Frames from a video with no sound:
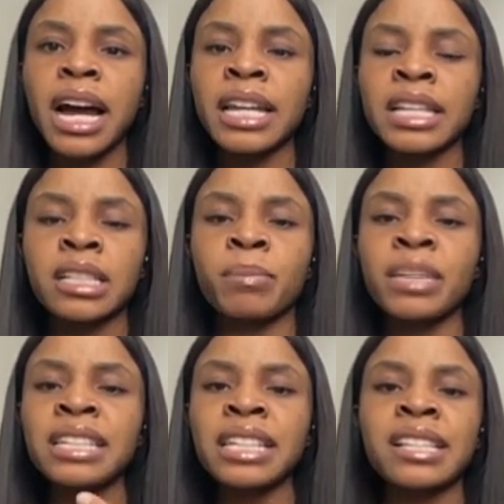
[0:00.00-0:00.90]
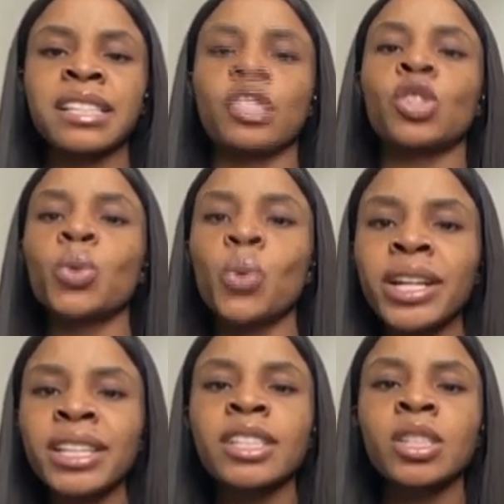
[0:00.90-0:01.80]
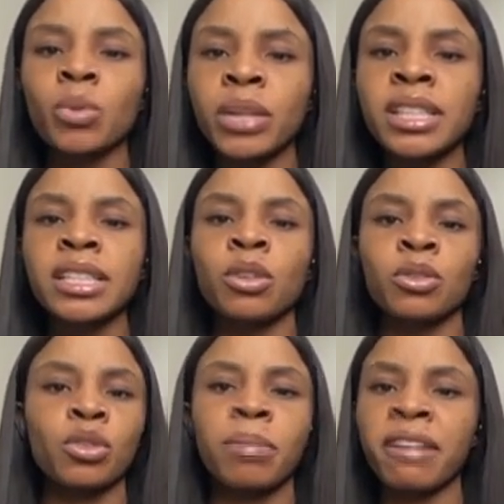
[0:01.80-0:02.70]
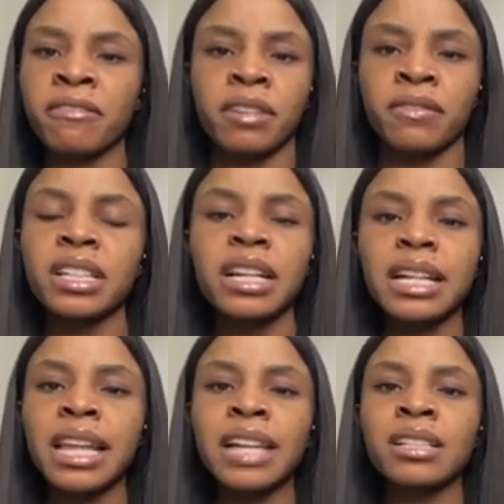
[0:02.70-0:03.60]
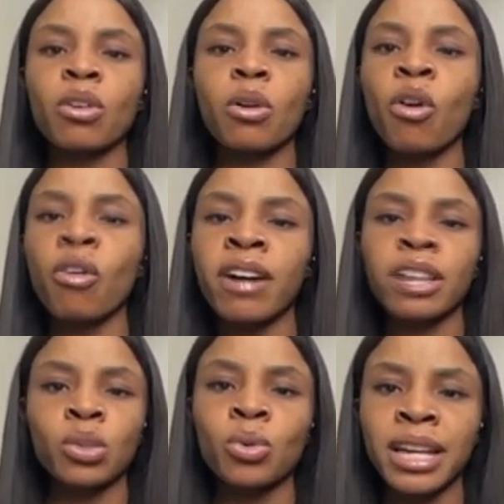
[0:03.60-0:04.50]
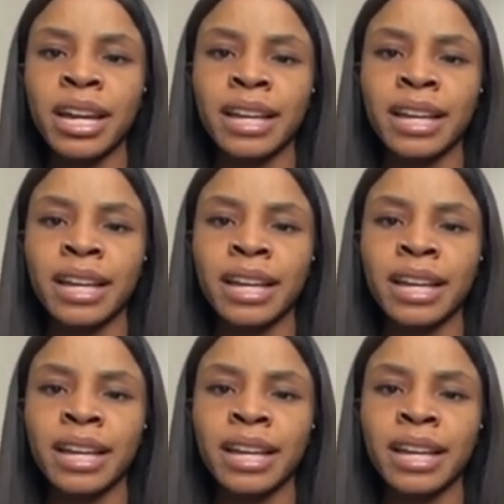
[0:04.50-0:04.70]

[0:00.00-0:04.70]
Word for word: And he's been there since 2020, October 5th. That is over two